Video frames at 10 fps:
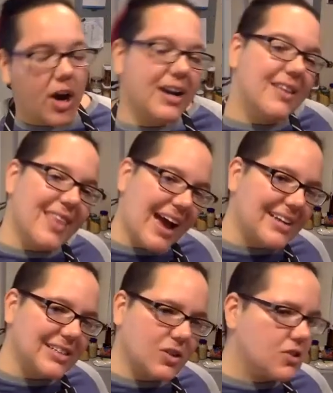And in that
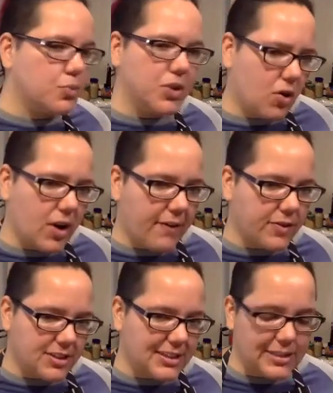instance, we don't have
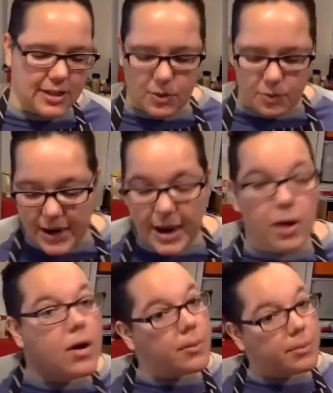to season it right
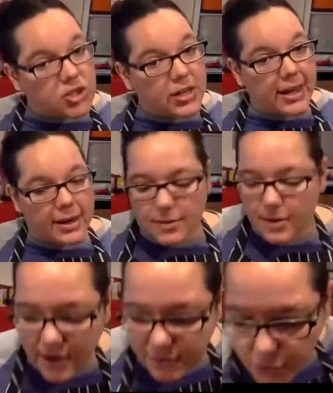now, but you can
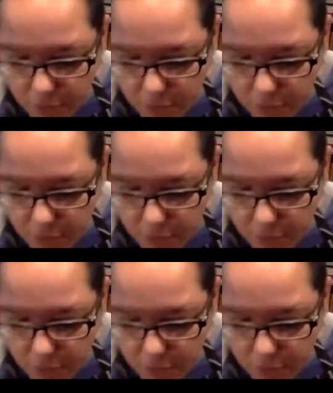if you